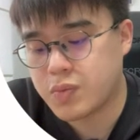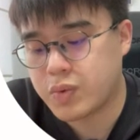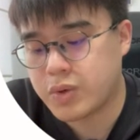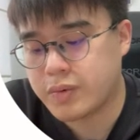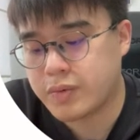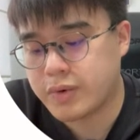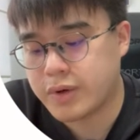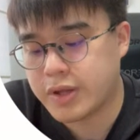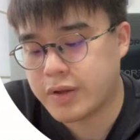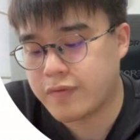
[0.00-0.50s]
we
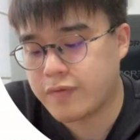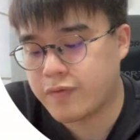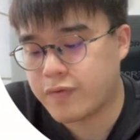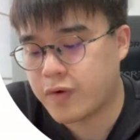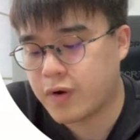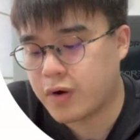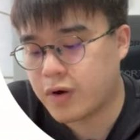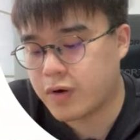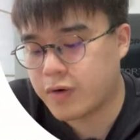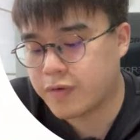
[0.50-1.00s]
would
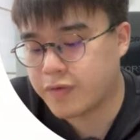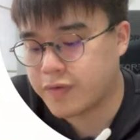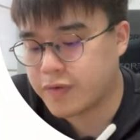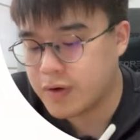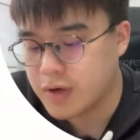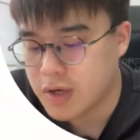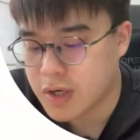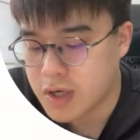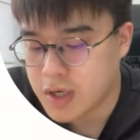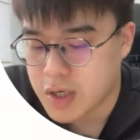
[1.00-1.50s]
involve
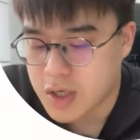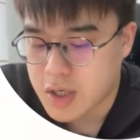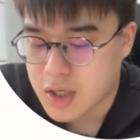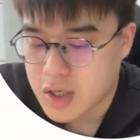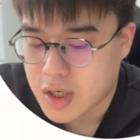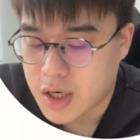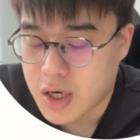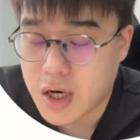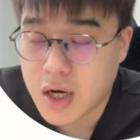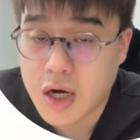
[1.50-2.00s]

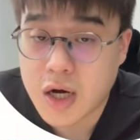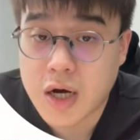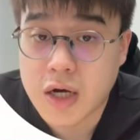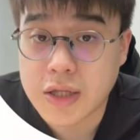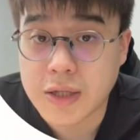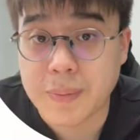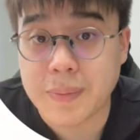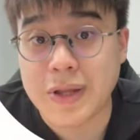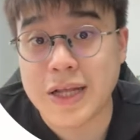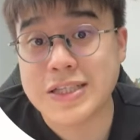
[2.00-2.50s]

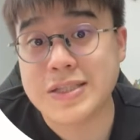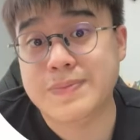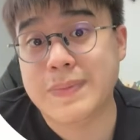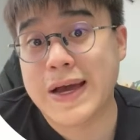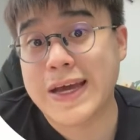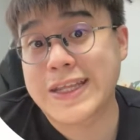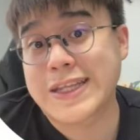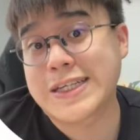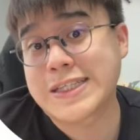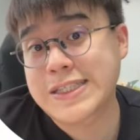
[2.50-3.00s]
the plus
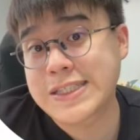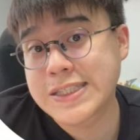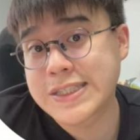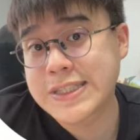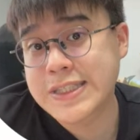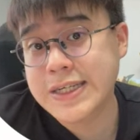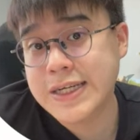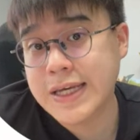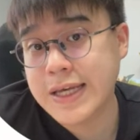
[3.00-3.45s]
minus.